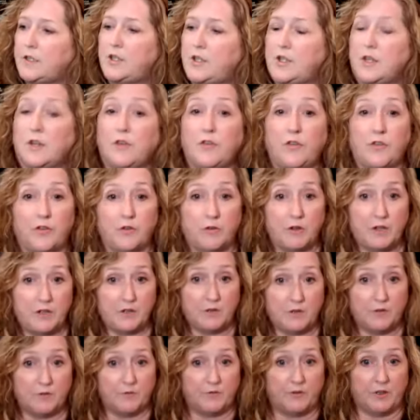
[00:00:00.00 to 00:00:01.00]
just so I
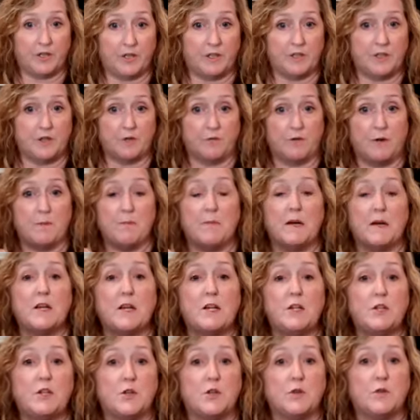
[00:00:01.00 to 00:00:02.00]
don't forget to
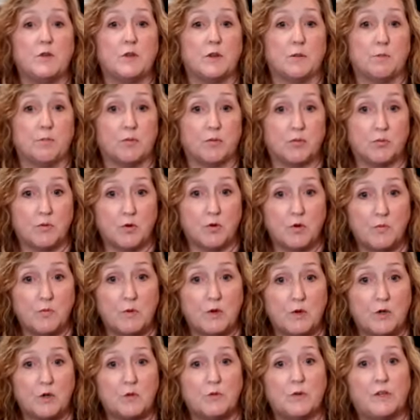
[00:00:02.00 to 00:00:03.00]
remind you, the
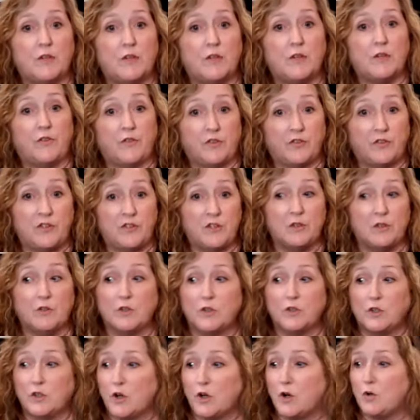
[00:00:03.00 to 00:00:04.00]
promo is
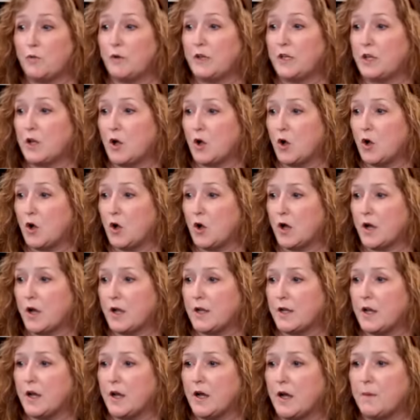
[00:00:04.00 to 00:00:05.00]
still going on
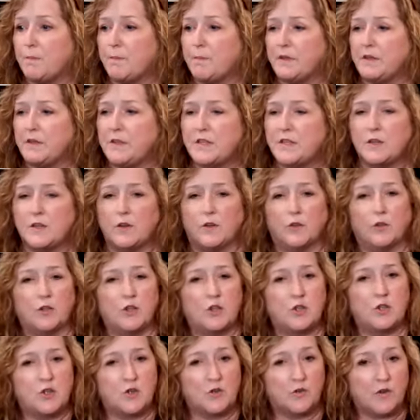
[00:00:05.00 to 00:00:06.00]
up until
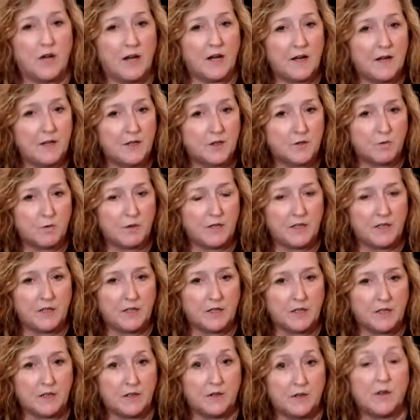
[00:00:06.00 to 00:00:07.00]
July
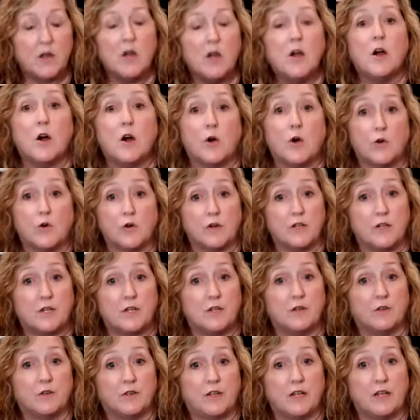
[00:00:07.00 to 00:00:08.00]
29th or
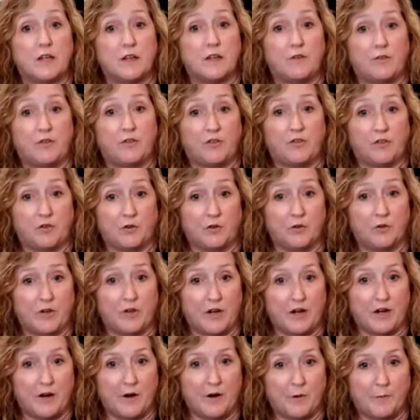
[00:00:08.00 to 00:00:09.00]
until they have sold
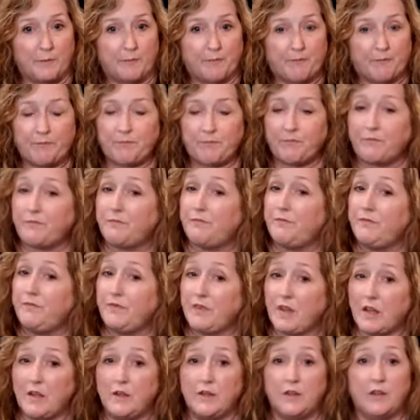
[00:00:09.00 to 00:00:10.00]
out.
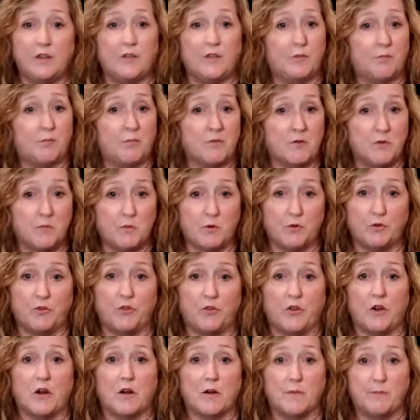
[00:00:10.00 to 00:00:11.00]
These promos
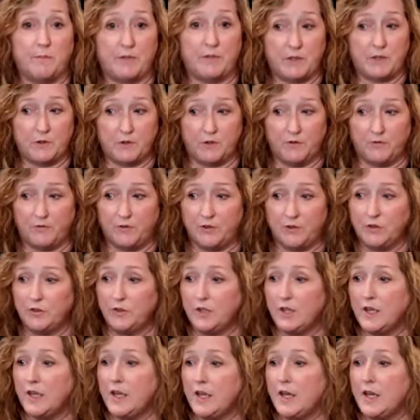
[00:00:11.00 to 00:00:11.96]
are beautiful.